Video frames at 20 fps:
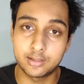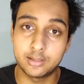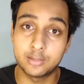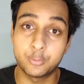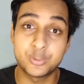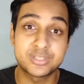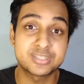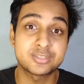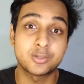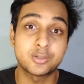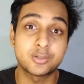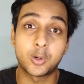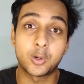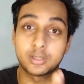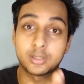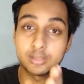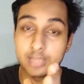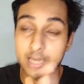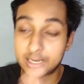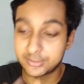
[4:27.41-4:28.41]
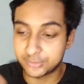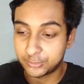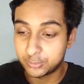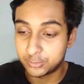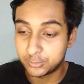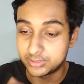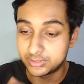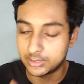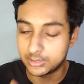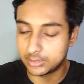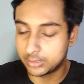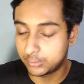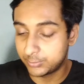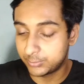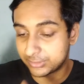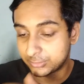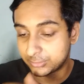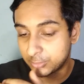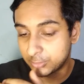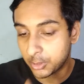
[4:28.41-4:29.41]
which is non-carcinogen,
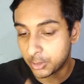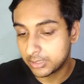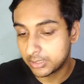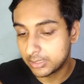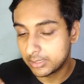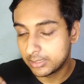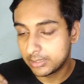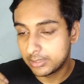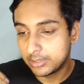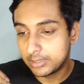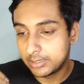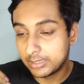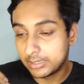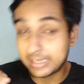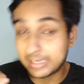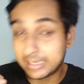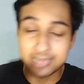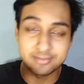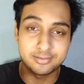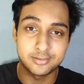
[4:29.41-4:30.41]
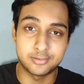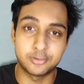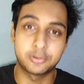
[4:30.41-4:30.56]
which is non-cancer.